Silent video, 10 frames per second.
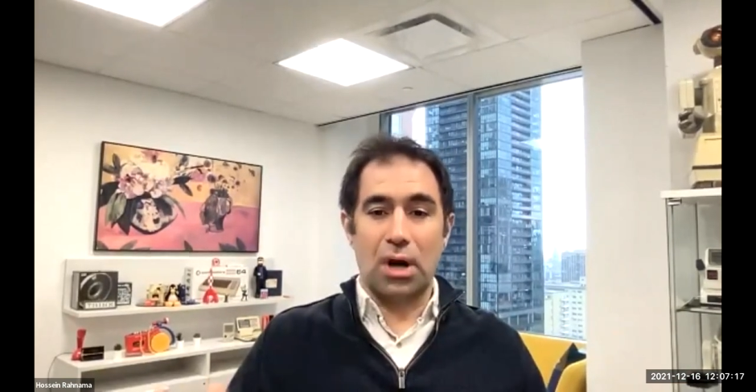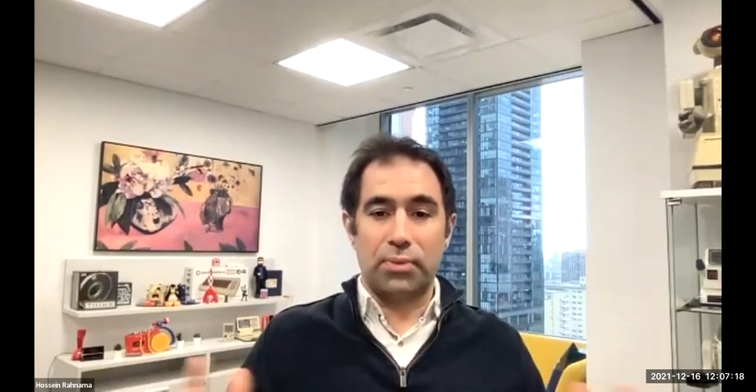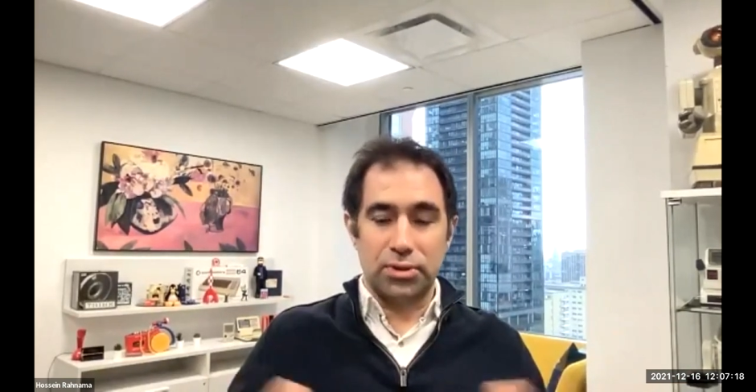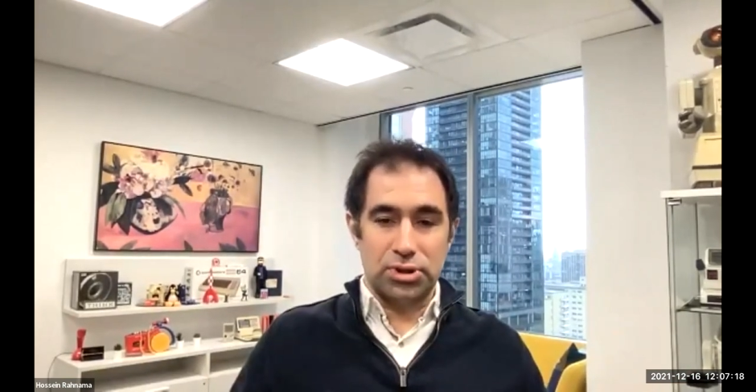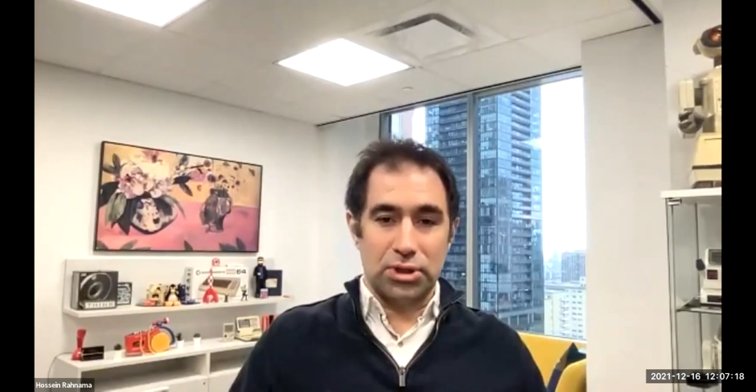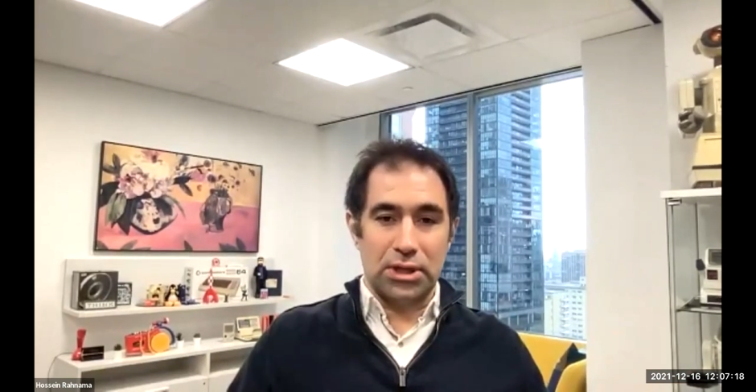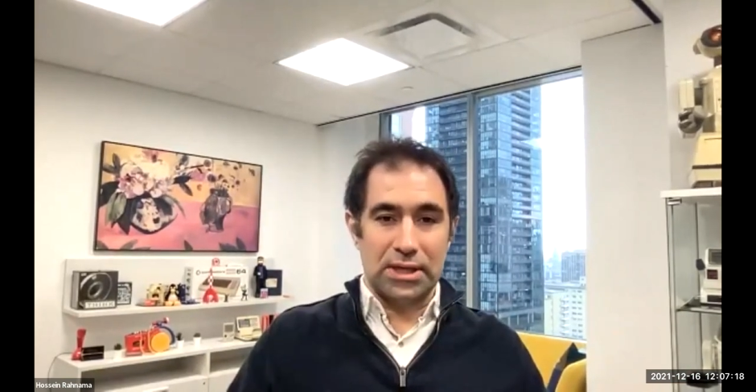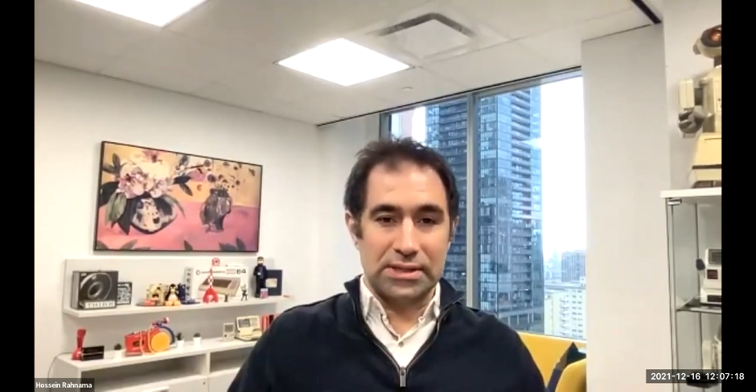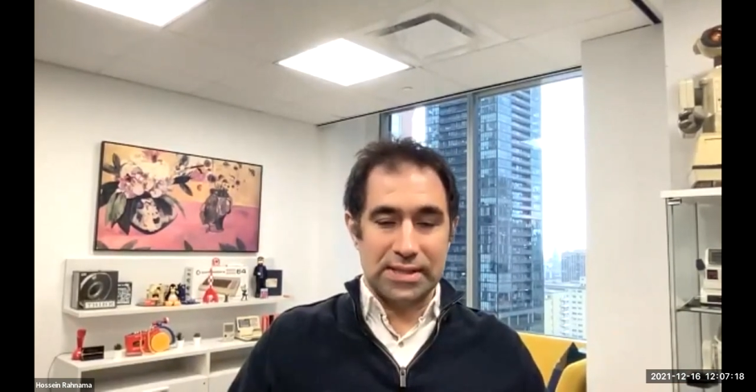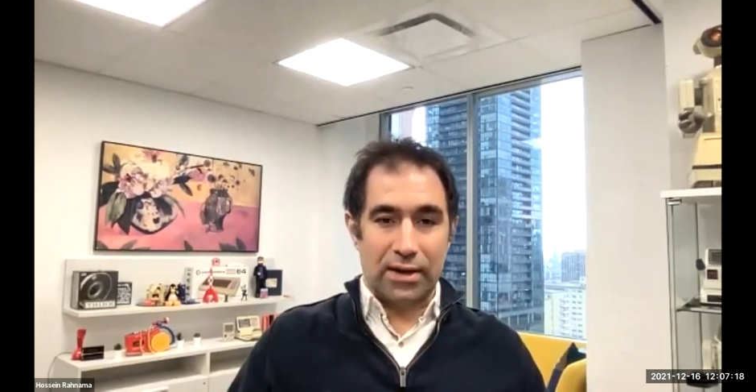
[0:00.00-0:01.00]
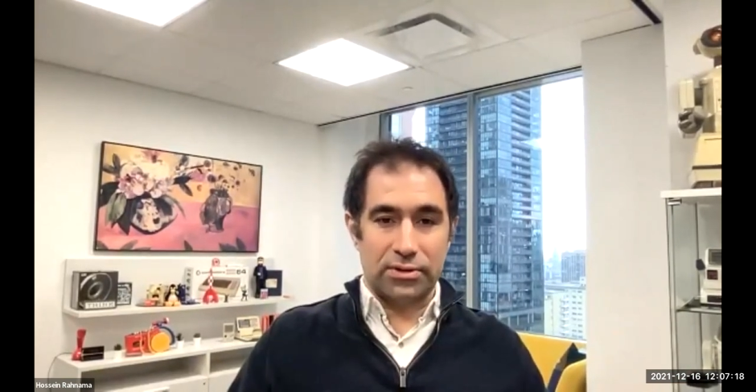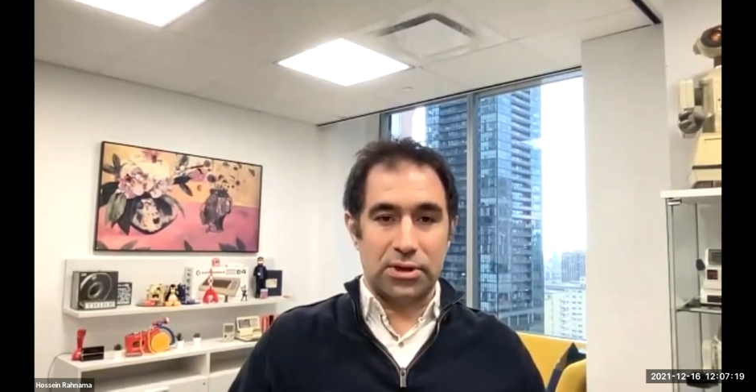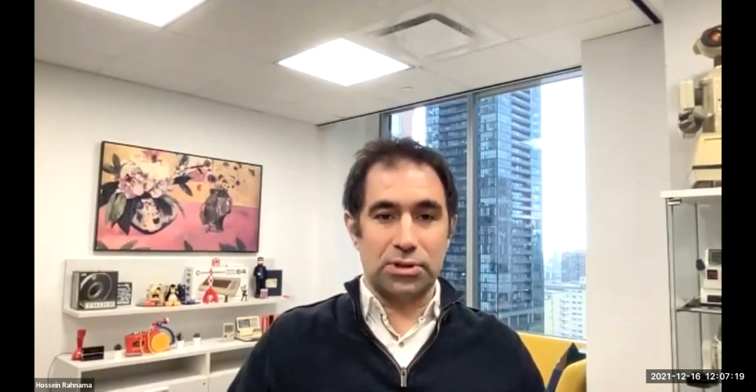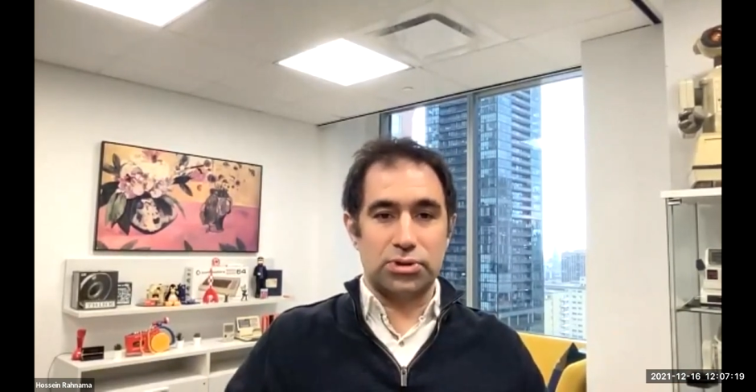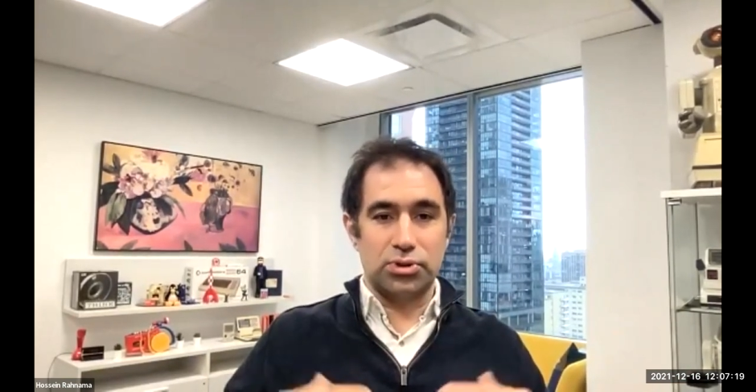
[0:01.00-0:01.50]
opportunities out
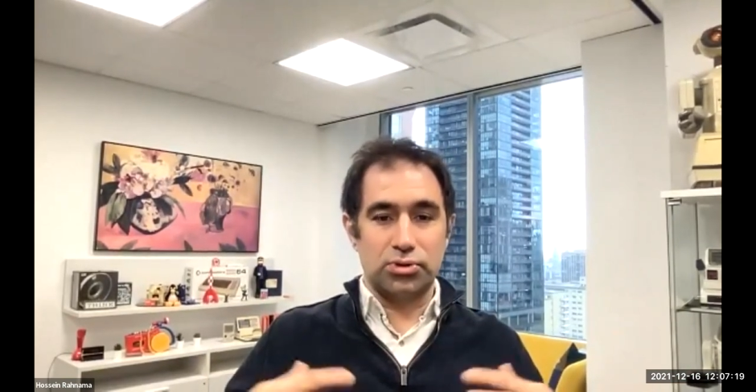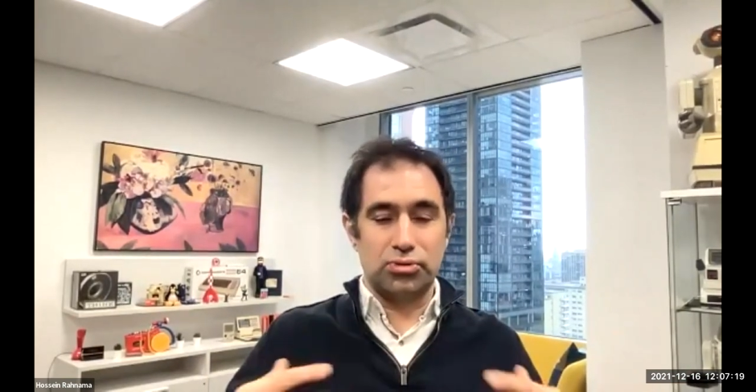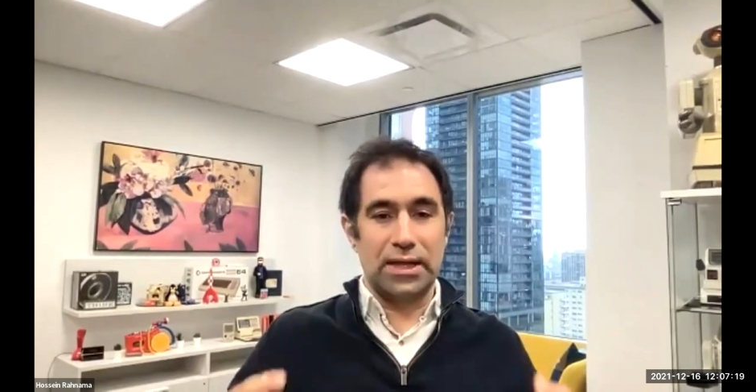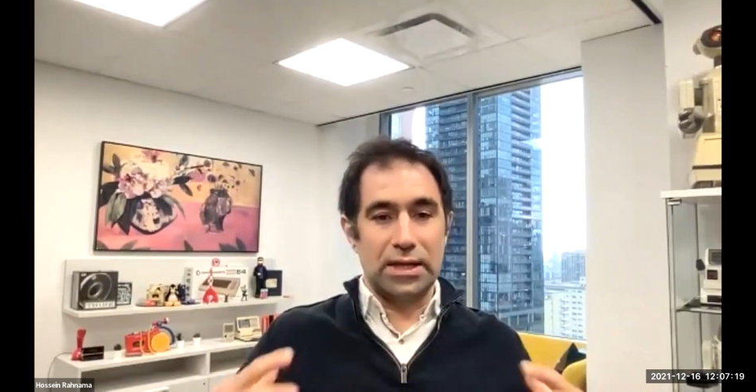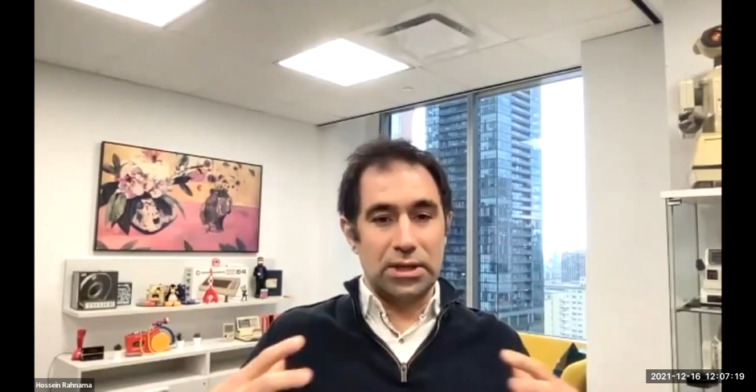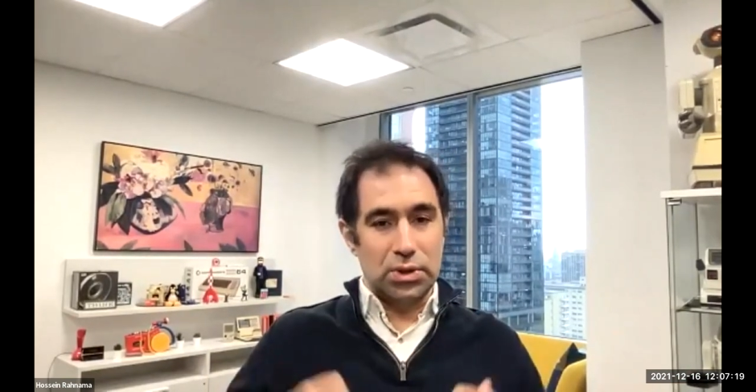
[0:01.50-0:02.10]
there to really